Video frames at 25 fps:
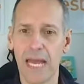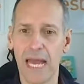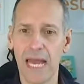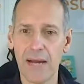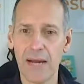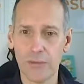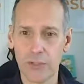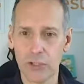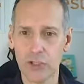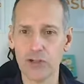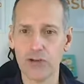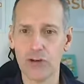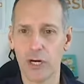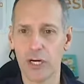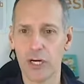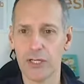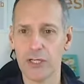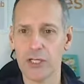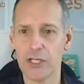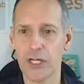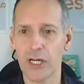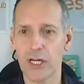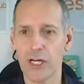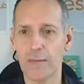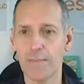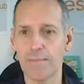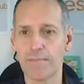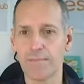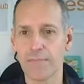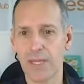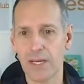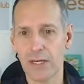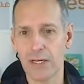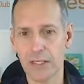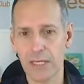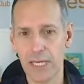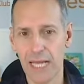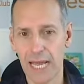our structure
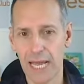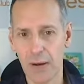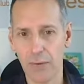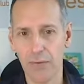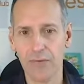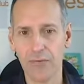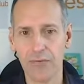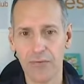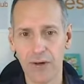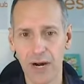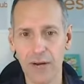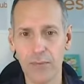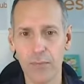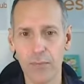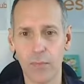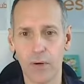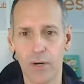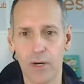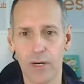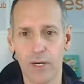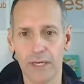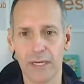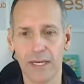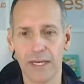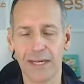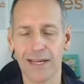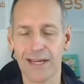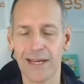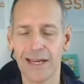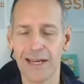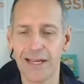and our framework